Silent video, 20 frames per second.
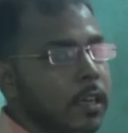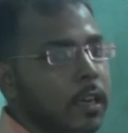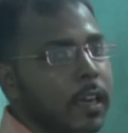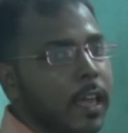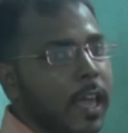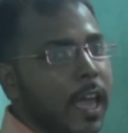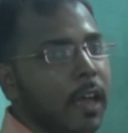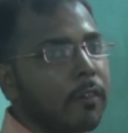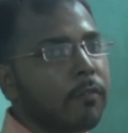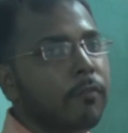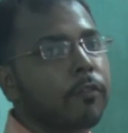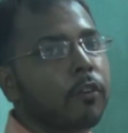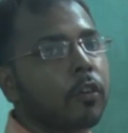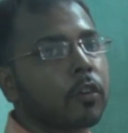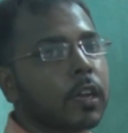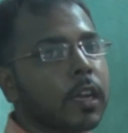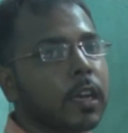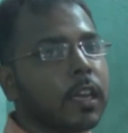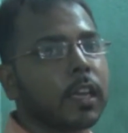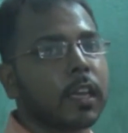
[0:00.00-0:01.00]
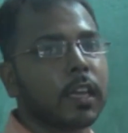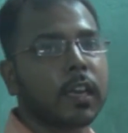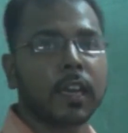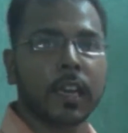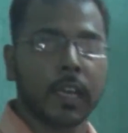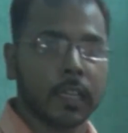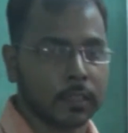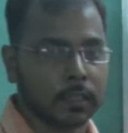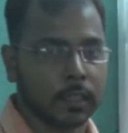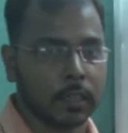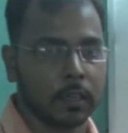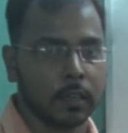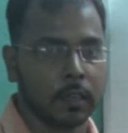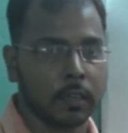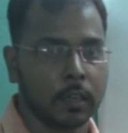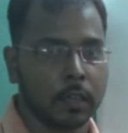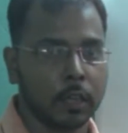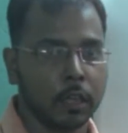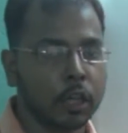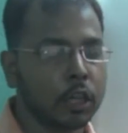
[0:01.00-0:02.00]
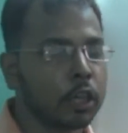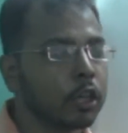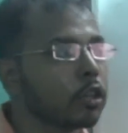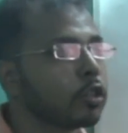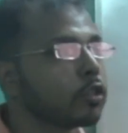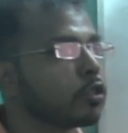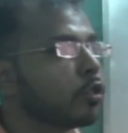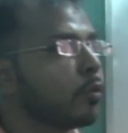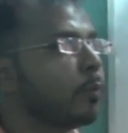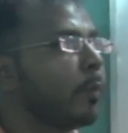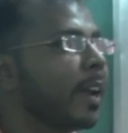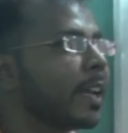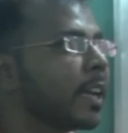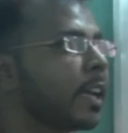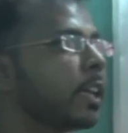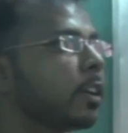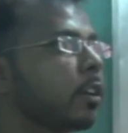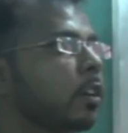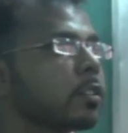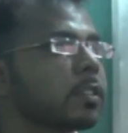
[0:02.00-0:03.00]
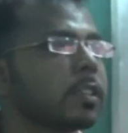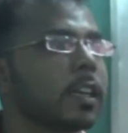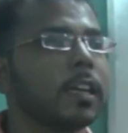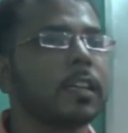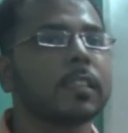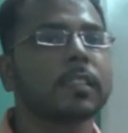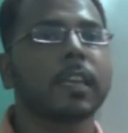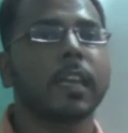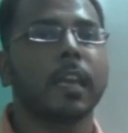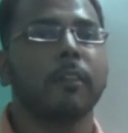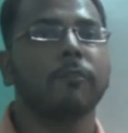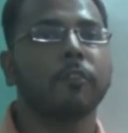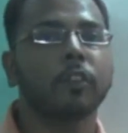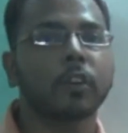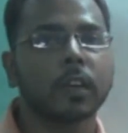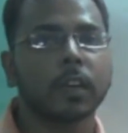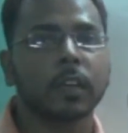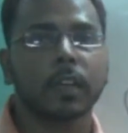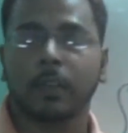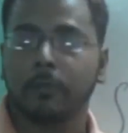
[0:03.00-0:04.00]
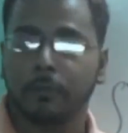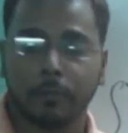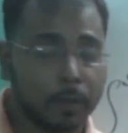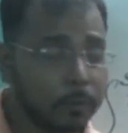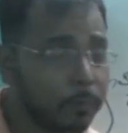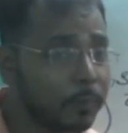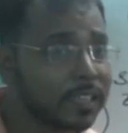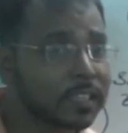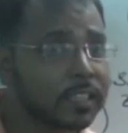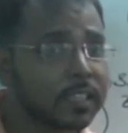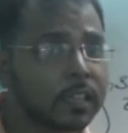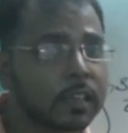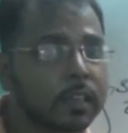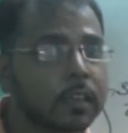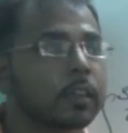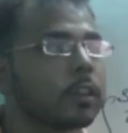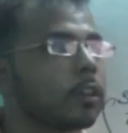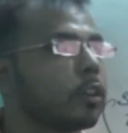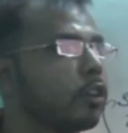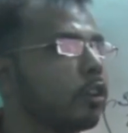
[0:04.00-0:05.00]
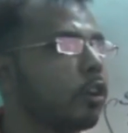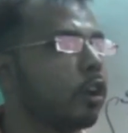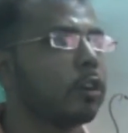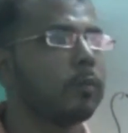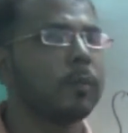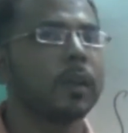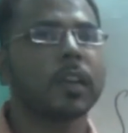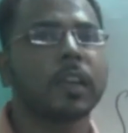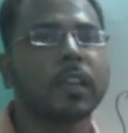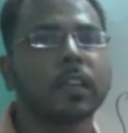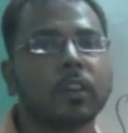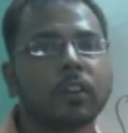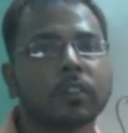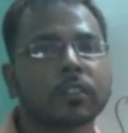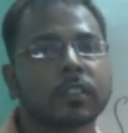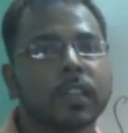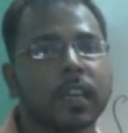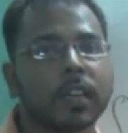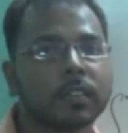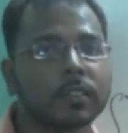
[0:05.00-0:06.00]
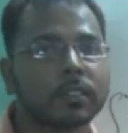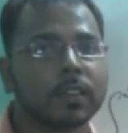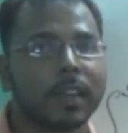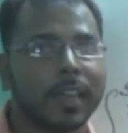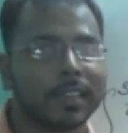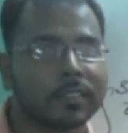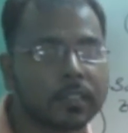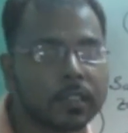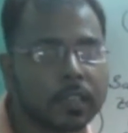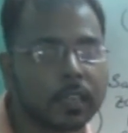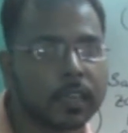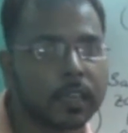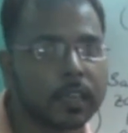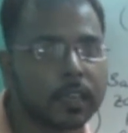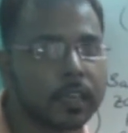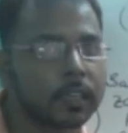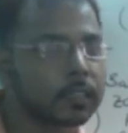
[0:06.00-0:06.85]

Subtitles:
are amphoteric in nature. So metallic oxides are basic, non-metallic oxides are acidic in